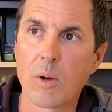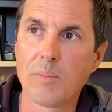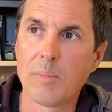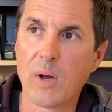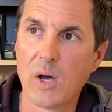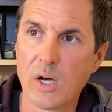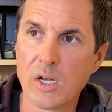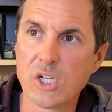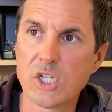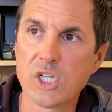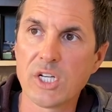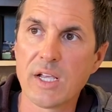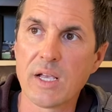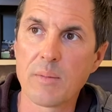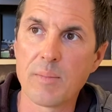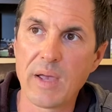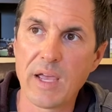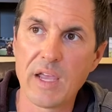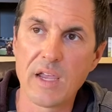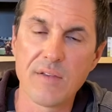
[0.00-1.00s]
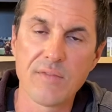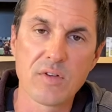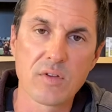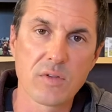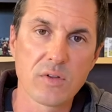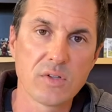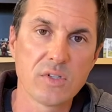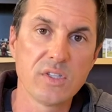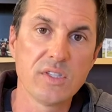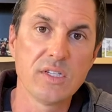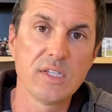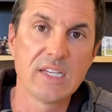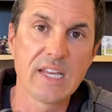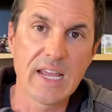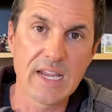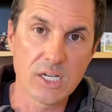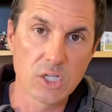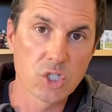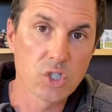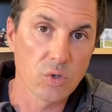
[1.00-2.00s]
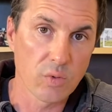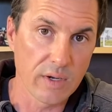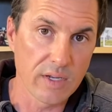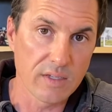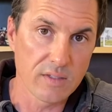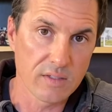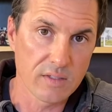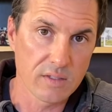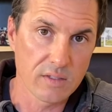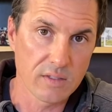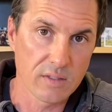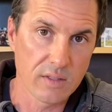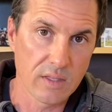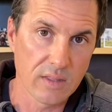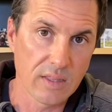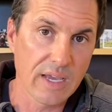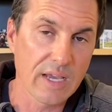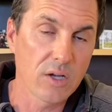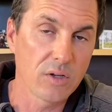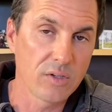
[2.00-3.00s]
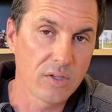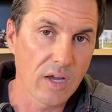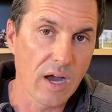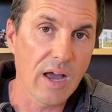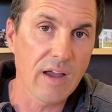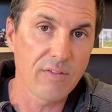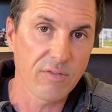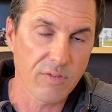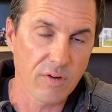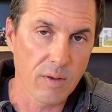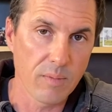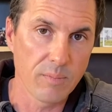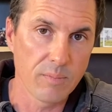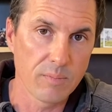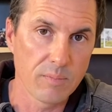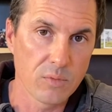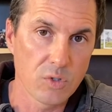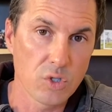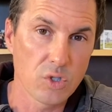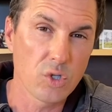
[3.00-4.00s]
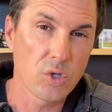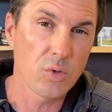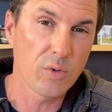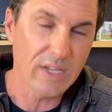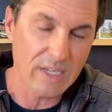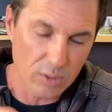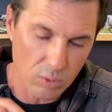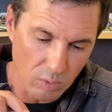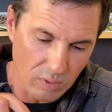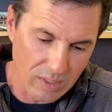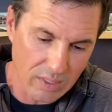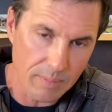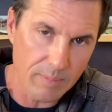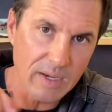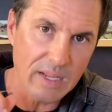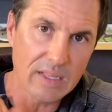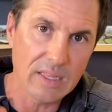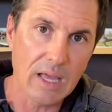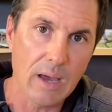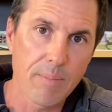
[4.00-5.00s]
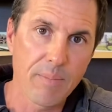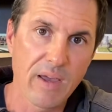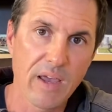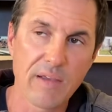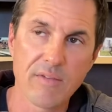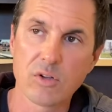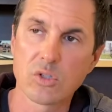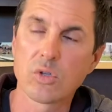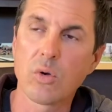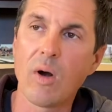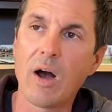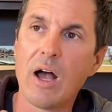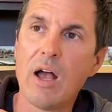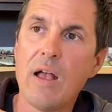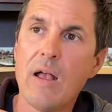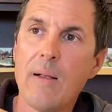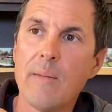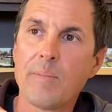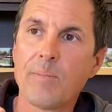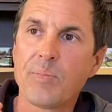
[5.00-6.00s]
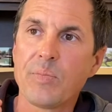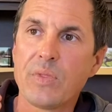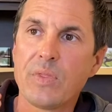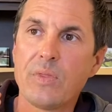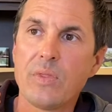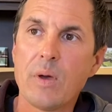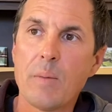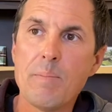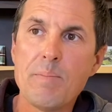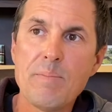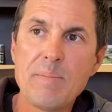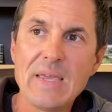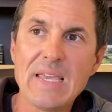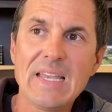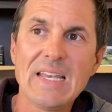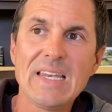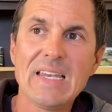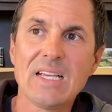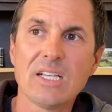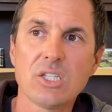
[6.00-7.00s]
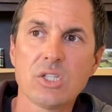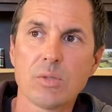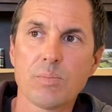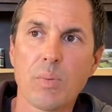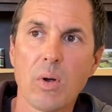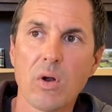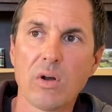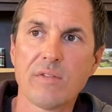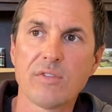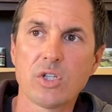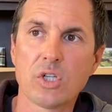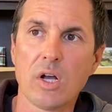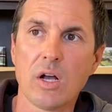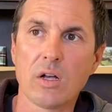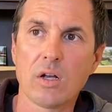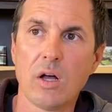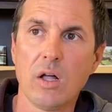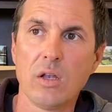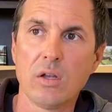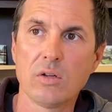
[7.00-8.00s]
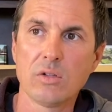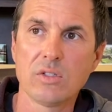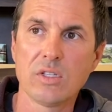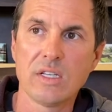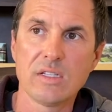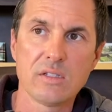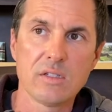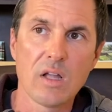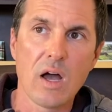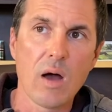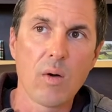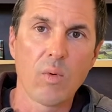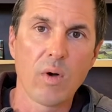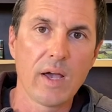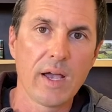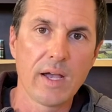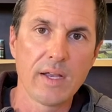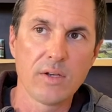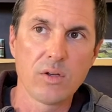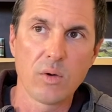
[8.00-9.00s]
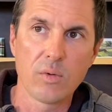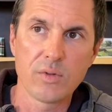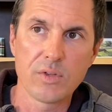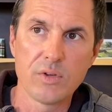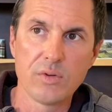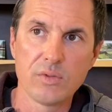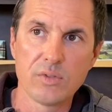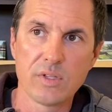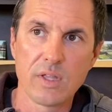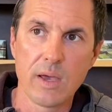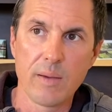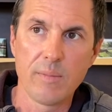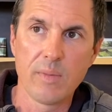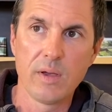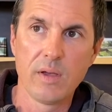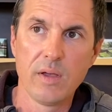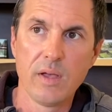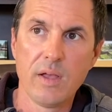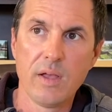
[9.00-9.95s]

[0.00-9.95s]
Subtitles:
punishing a behavior that's dangerous, that they could die from. So you need to eliminate that behavior. So the meanness part of shock collars is not why I don't use them.